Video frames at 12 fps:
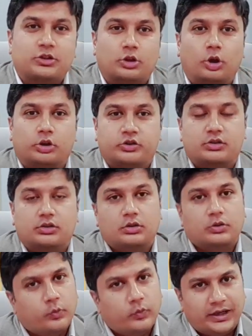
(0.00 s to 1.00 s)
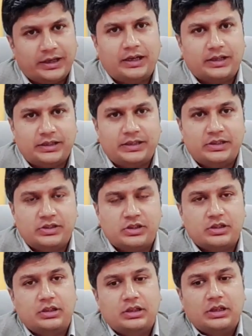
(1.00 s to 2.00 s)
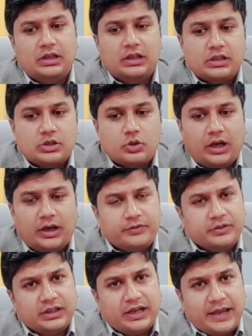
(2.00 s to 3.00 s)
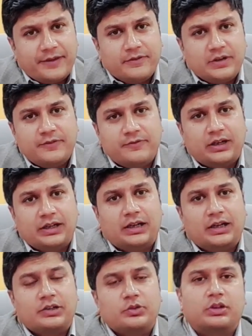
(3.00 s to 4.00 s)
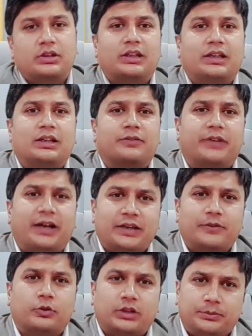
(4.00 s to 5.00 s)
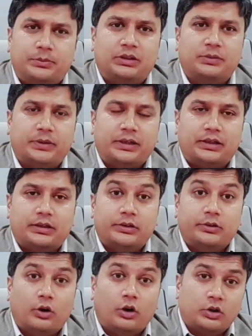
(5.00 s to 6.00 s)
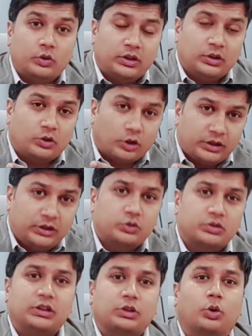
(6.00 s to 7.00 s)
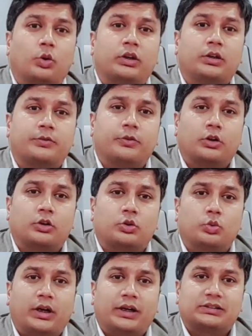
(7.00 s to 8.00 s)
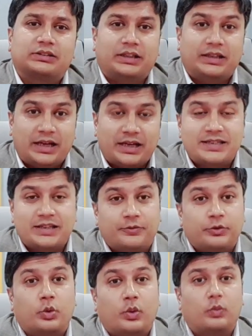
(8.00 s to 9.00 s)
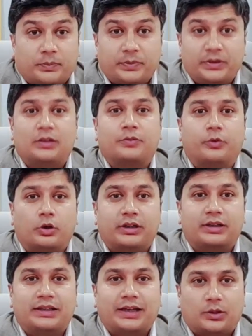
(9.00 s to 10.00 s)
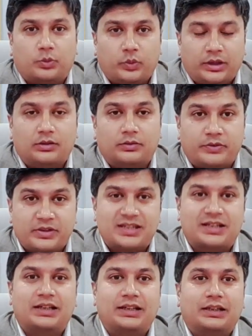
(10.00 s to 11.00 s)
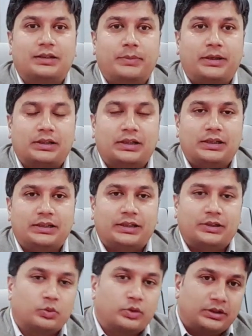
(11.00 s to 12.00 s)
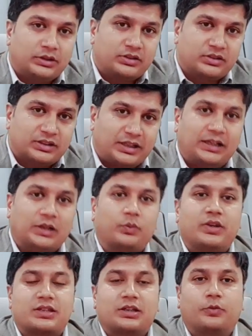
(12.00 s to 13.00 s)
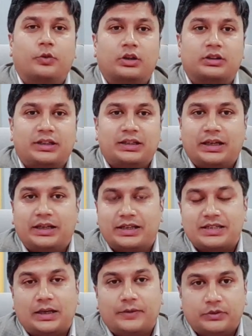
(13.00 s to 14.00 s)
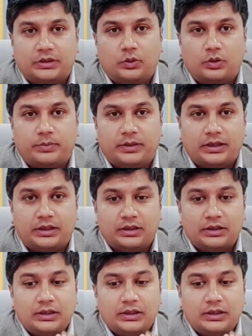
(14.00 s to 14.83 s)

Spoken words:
slots, 1 hour each. So after every 1 hour, you can take a 5 or 10 minute break. Or you can continuously go in for 2 hours, 3 hours if you prepared for it that well, physically and mentally, that you can straight away sit for a 3 hour exam without a break.